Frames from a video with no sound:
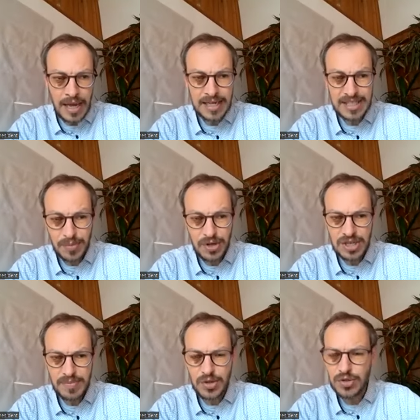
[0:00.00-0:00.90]
It's a
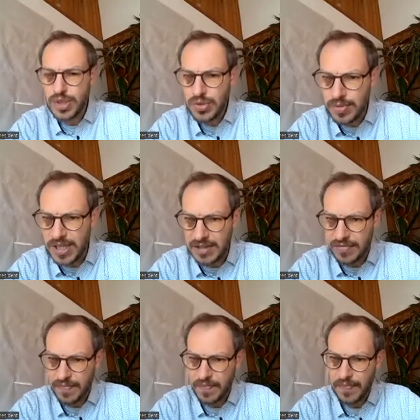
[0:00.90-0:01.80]
project because we do
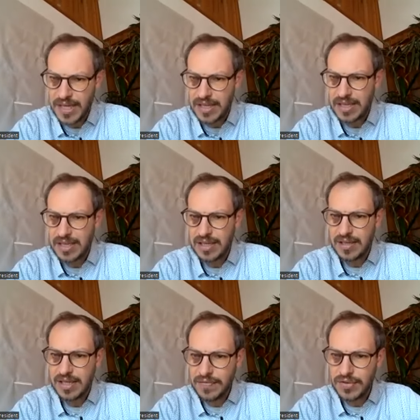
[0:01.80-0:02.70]
believe that
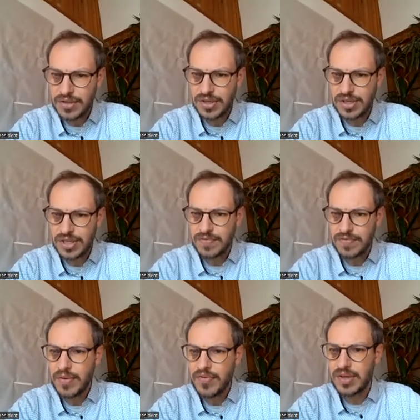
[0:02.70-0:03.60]
if
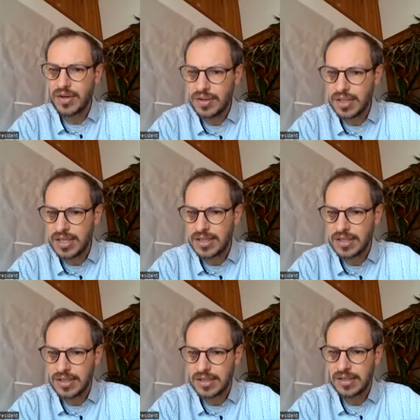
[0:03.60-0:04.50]
sociologists from different
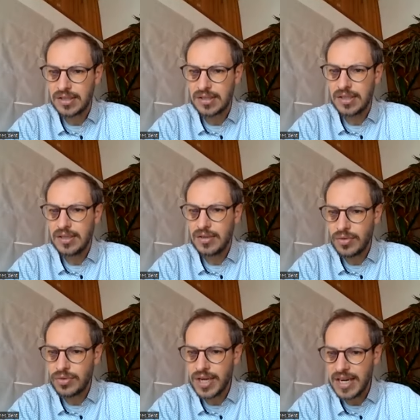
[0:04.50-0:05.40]
continents
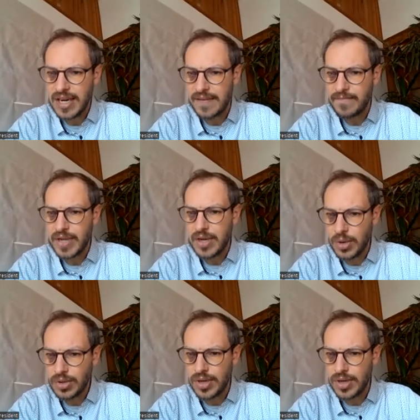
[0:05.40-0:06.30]
talk together and
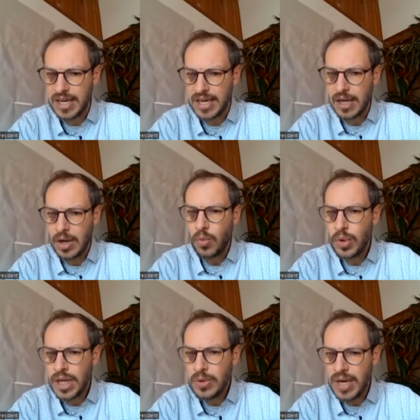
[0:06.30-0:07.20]
work together,
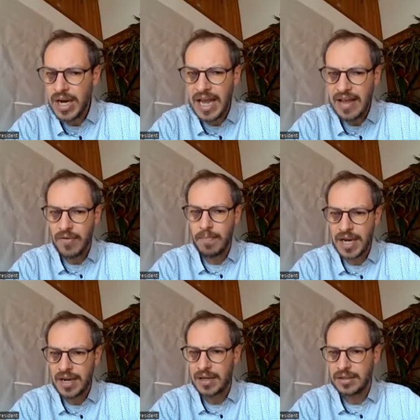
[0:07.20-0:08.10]
we will have a
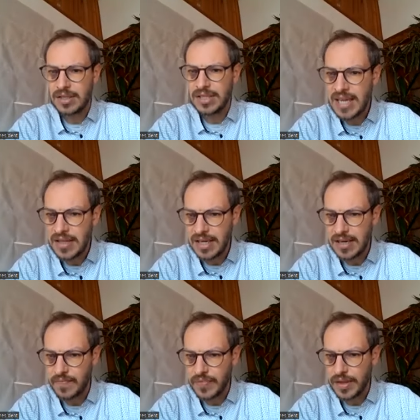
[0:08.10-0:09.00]
better
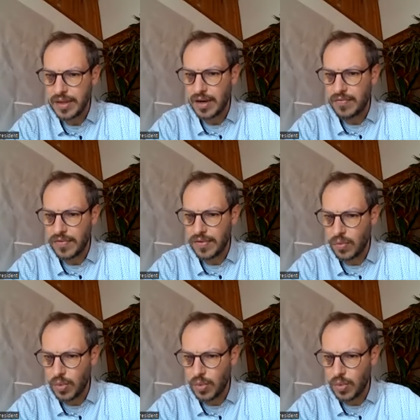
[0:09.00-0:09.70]
understanding of,